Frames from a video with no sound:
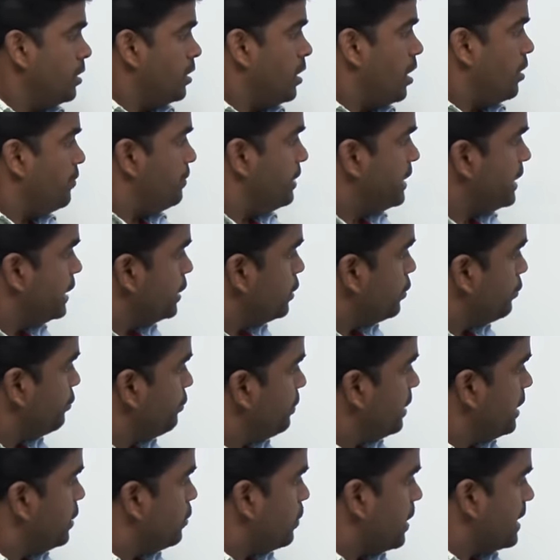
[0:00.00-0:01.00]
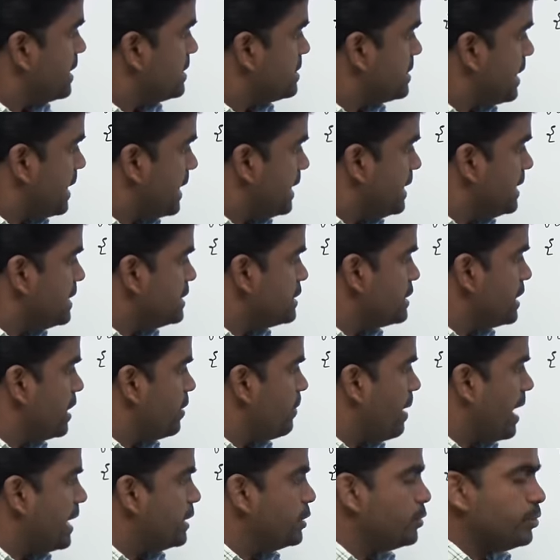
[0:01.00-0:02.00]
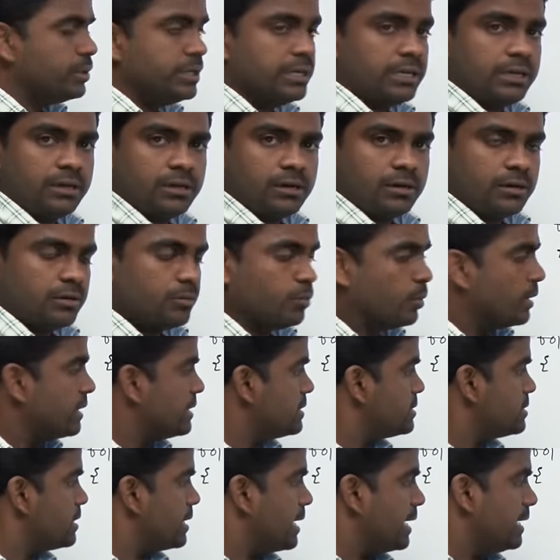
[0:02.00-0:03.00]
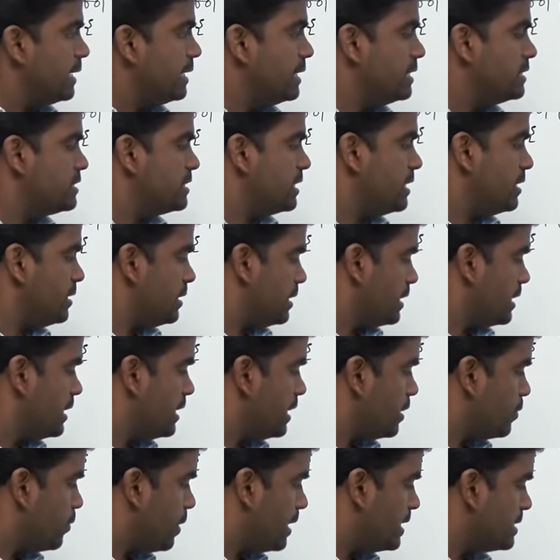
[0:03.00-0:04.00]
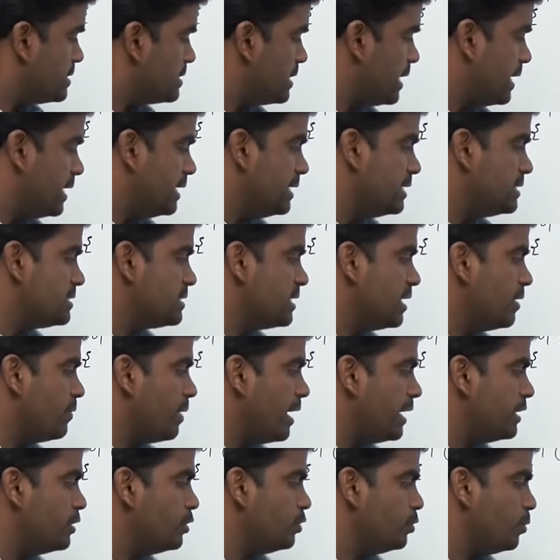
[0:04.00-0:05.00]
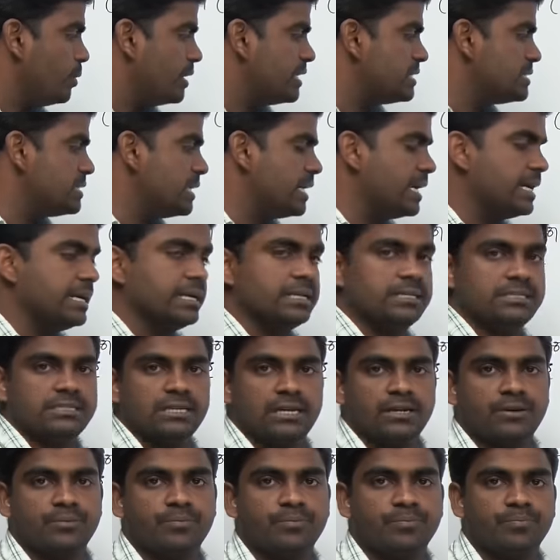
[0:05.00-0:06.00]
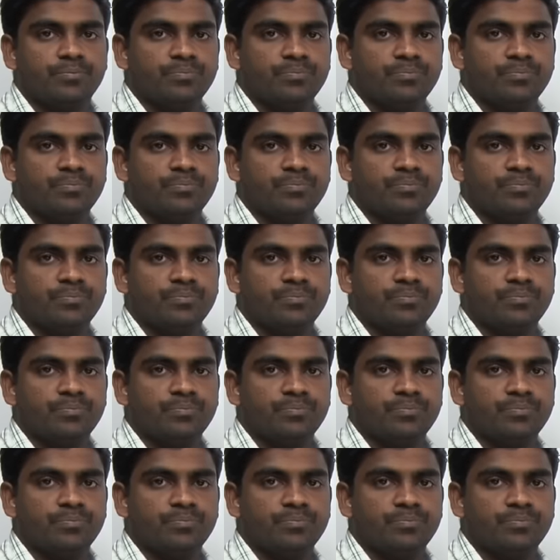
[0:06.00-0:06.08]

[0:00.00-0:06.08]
now we need to fill what is the initial value here what is the condition here what is the initial value what is the condition